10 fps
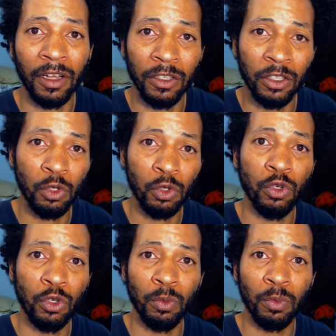
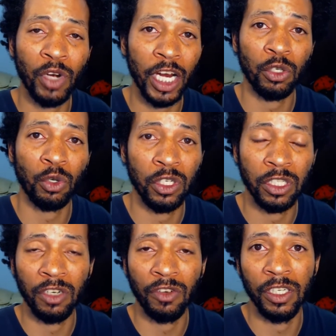YouTube crash course
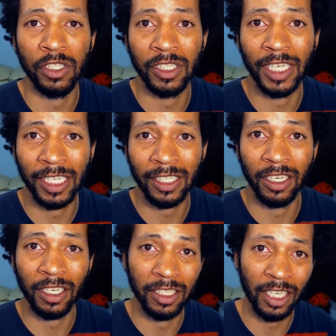series that's going to
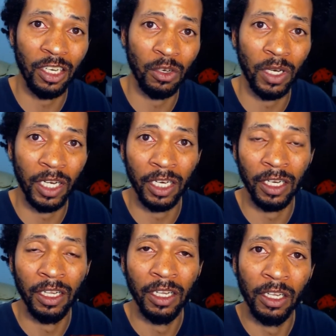continue in
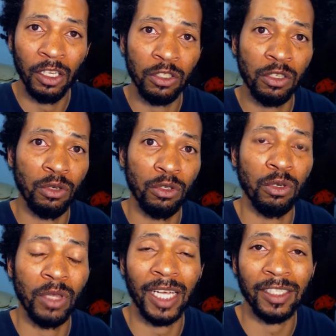to
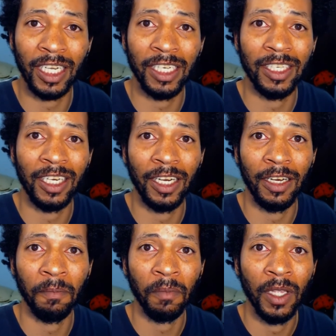2018.
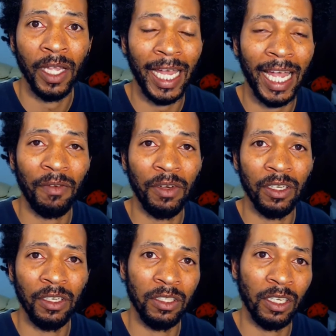I haven't
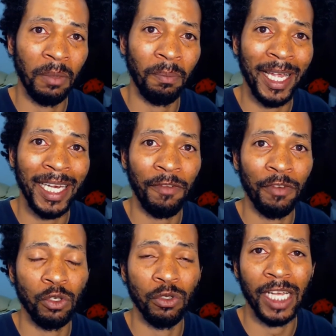done many for
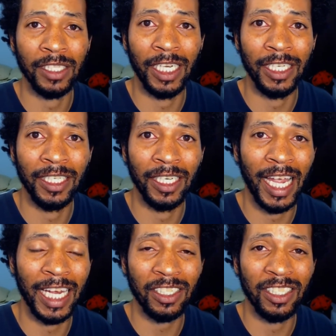2018. I
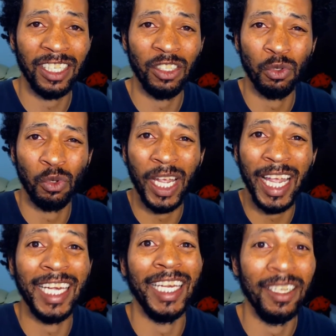actually didn't do
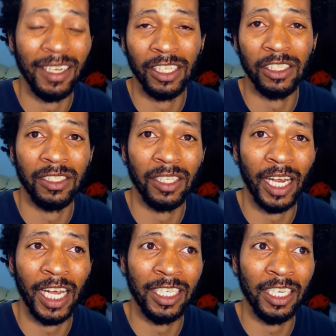any, I should say. I did